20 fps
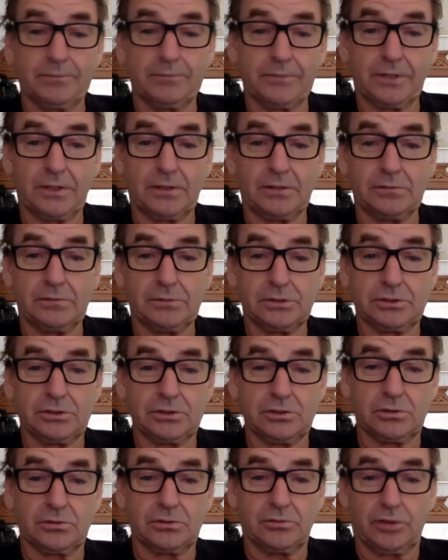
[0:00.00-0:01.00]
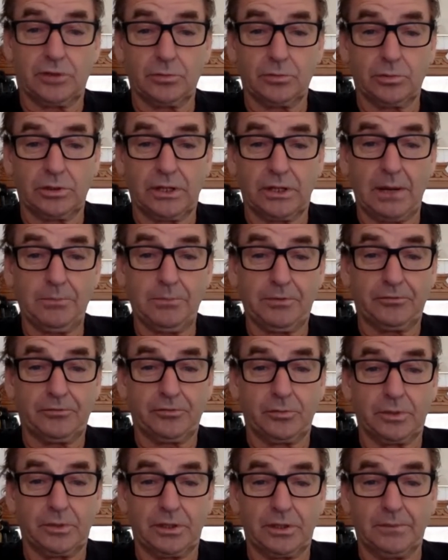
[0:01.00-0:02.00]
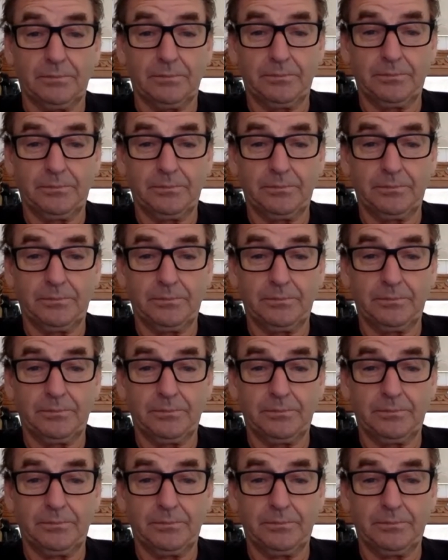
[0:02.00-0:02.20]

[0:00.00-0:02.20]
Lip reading: And it was sort of onward and upward from there.